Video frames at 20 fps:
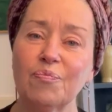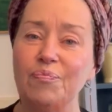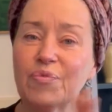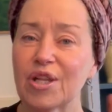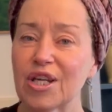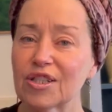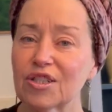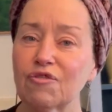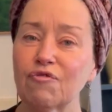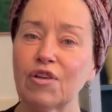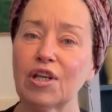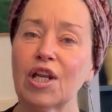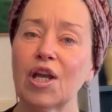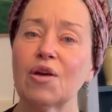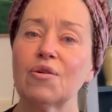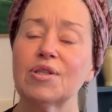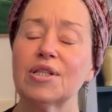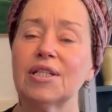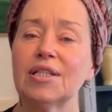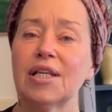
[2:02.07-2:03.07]
this
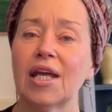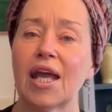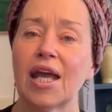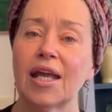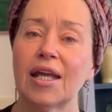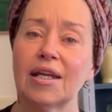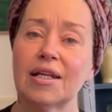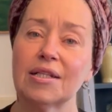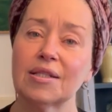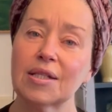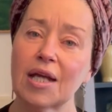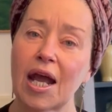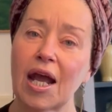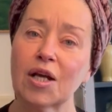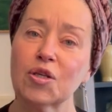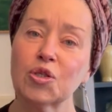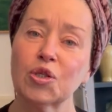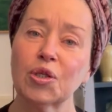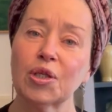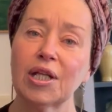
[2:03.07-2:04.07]
video today is
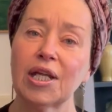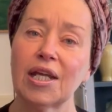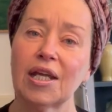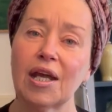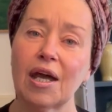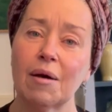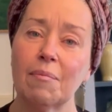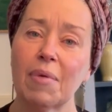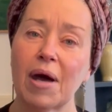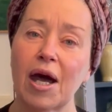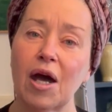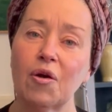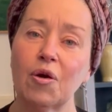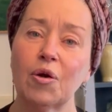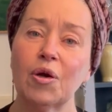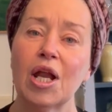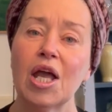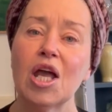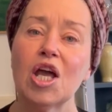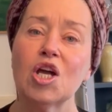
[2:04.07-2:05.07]
actually
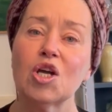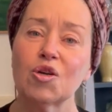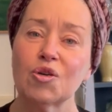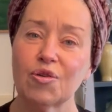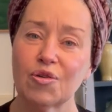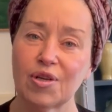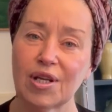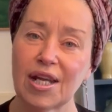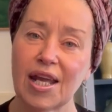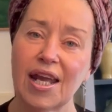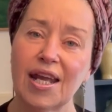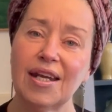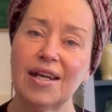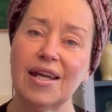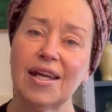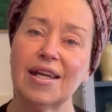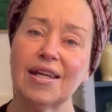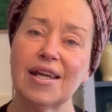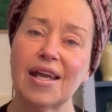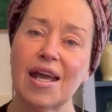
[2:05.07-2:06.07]
about
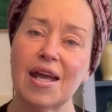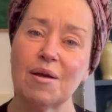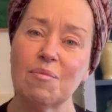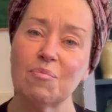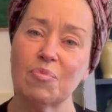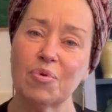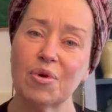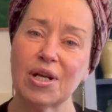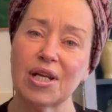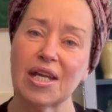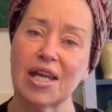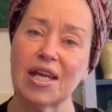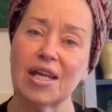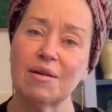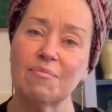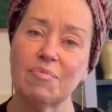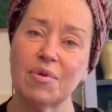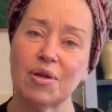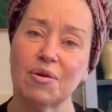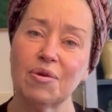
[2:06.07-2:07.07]
creating and
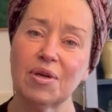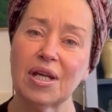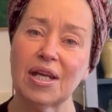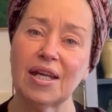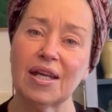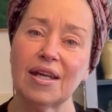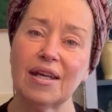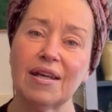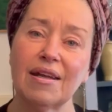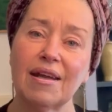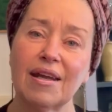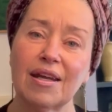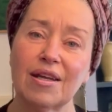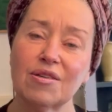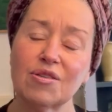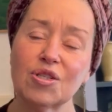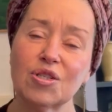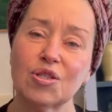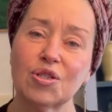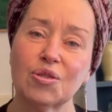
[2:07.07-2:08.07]
bringing beauty
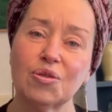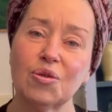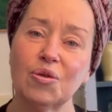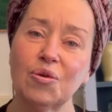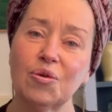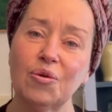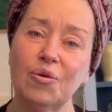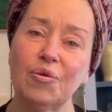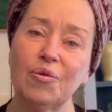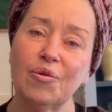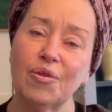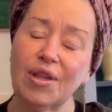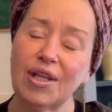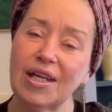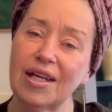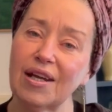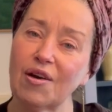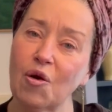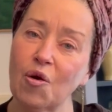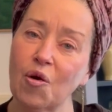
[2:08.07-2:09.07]
into
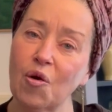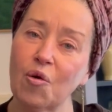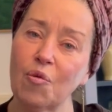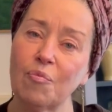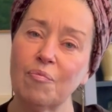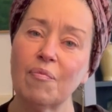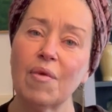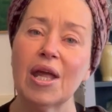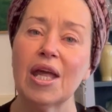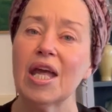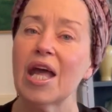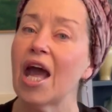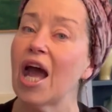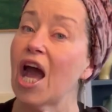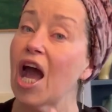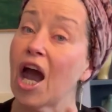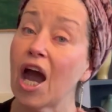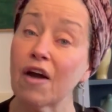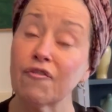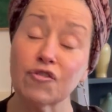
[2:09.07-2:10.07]
the home
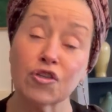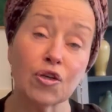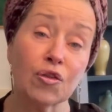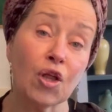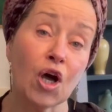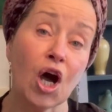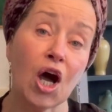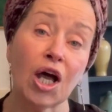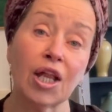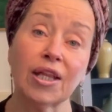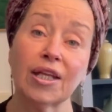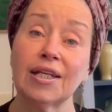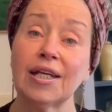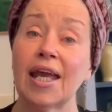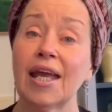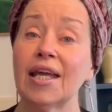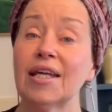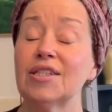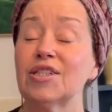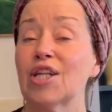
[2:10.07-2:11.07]
after the
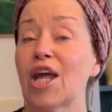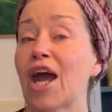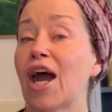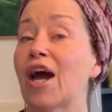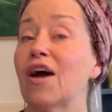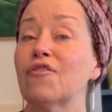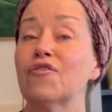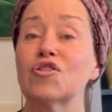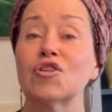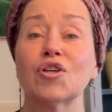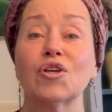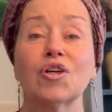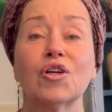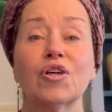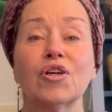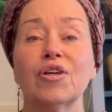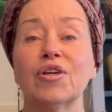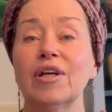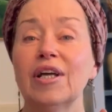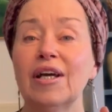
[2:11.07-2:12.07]
holidays,
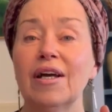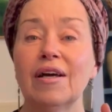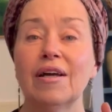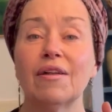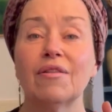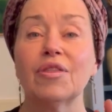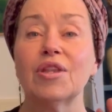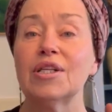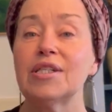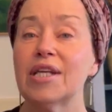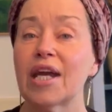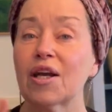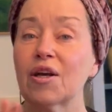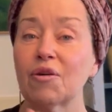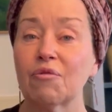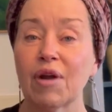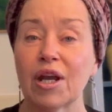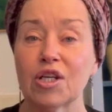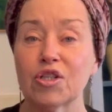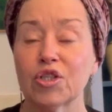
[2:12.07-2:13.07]
after the
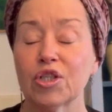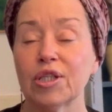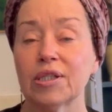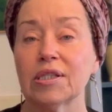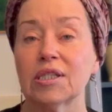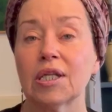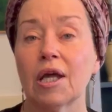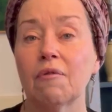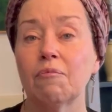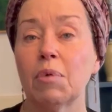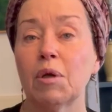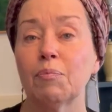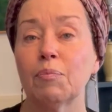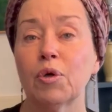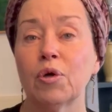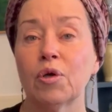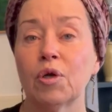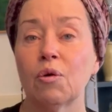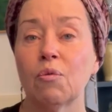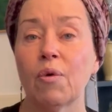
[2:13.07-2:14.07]
decorations have been
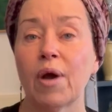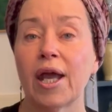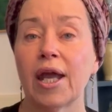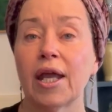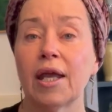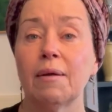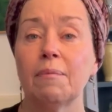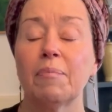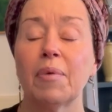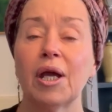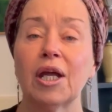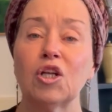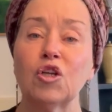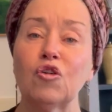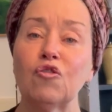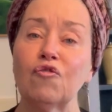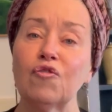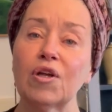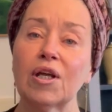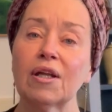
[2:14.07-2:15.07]
put away, but you
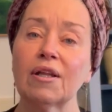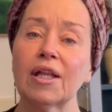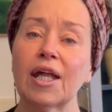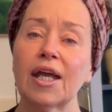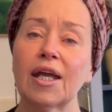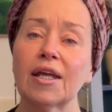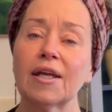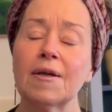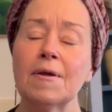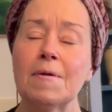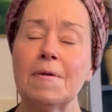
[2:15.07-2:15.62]
feel like